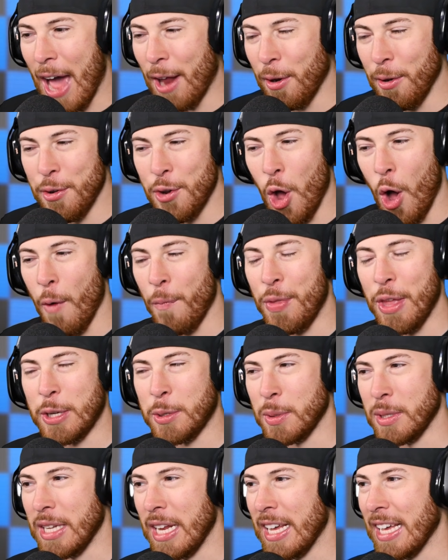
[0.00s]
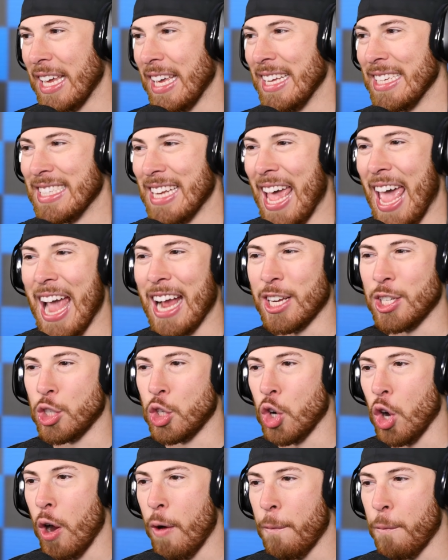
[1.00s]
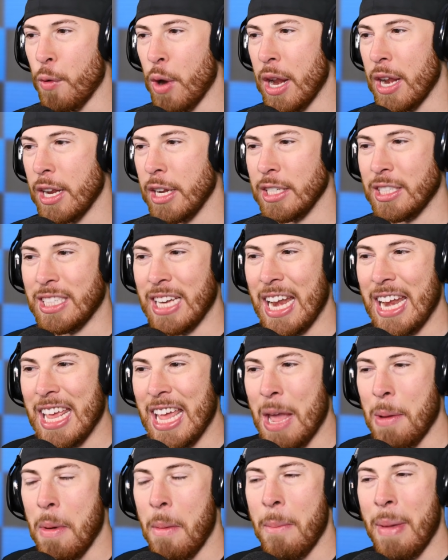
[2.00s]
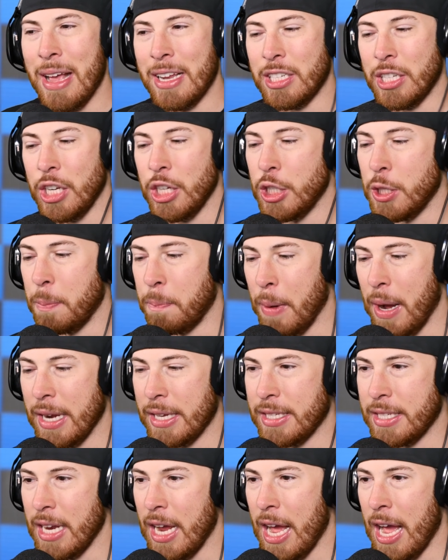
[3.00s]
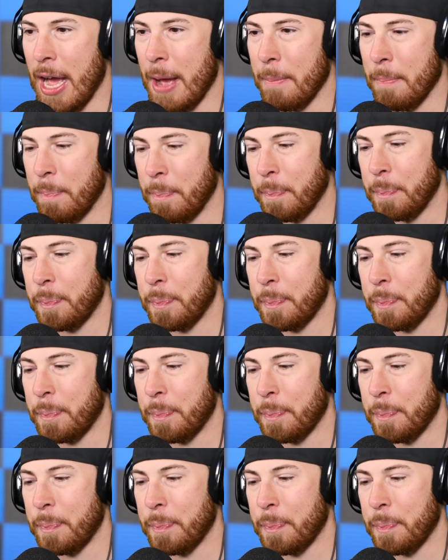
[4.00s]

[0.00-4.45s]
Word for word: I don't know if this was like his ex-girlfriend sending him a message, but um,